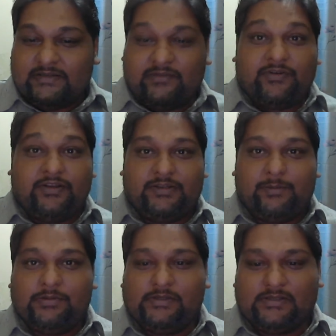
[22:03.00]
it
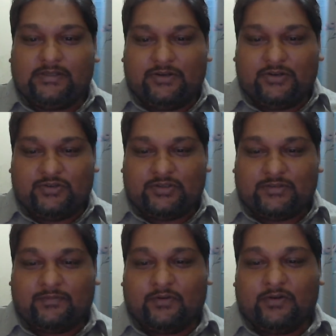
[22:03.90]
resembles the traditions
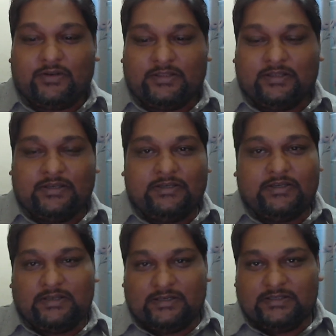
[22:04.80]
followed in the
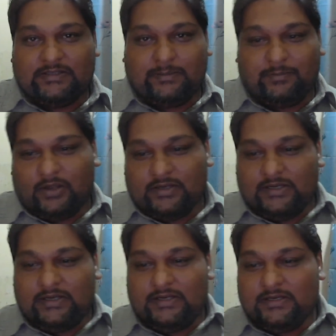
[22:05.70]
Indian
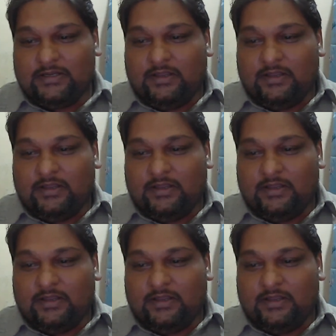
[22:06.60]
subcontinent.